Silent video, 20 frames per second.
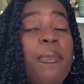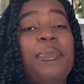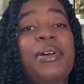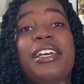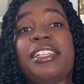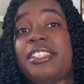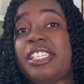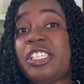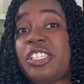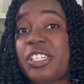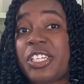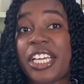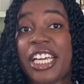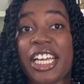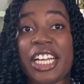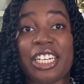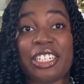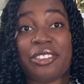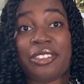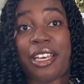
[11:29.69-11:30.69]
But since you're
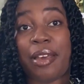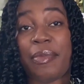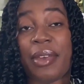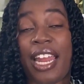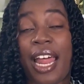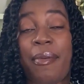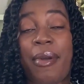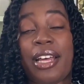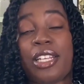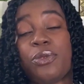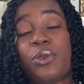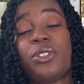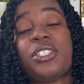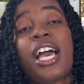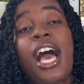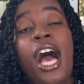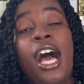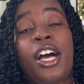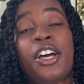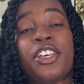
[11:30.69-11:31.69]
here, I might as well
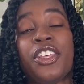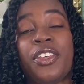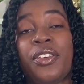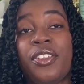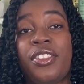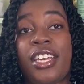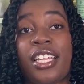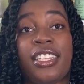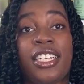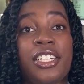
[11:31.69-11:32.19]
tell you that